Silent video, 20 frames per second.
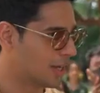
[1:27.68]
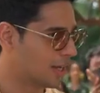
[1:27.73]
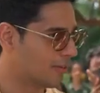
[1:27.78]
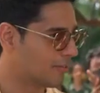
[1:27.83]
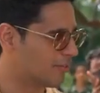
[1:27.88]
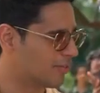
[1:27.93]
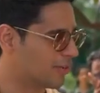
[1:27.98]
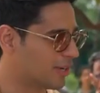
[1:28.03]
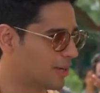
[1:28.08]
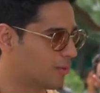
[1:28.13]

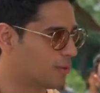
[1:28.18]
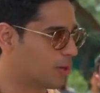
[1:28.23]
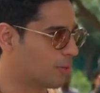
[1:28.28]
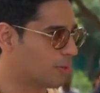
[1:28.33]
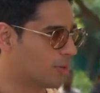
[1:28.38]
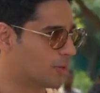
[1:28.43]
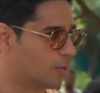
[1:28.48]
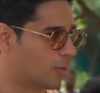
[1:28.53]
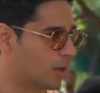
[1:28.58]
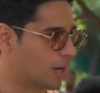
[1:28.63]
Every
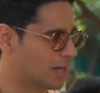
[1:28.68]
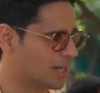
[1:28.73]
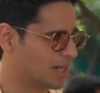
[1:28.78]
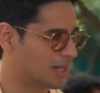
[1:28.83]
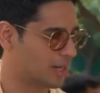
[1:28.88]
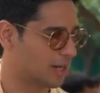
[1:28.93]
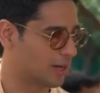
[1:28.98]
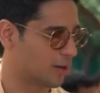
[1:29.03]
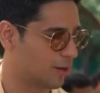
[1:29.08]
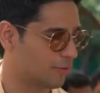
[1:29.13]
moment. One
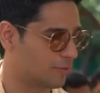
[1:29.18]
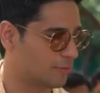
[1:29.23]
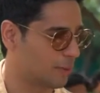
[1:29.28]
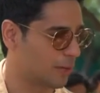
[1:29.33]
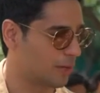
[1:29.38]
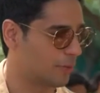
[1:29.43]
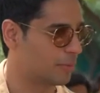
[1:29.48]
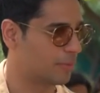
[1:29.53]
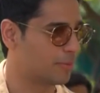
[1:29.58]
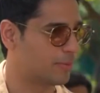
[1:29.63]
little off
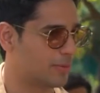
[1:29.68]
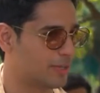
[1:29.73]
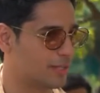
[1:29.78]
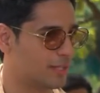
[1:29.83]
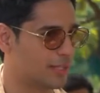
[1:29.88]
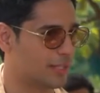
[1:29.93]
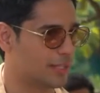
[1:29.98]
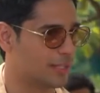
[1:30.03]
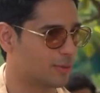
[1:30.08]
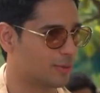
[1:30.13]
bump,
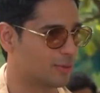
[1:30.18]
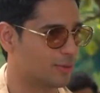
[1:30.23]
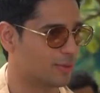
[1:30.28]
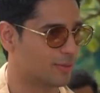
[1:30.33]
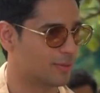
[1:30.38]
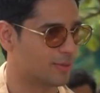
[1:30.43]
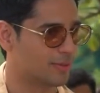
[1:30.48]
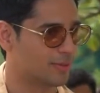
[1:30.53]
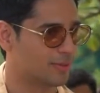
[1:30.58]
and then you...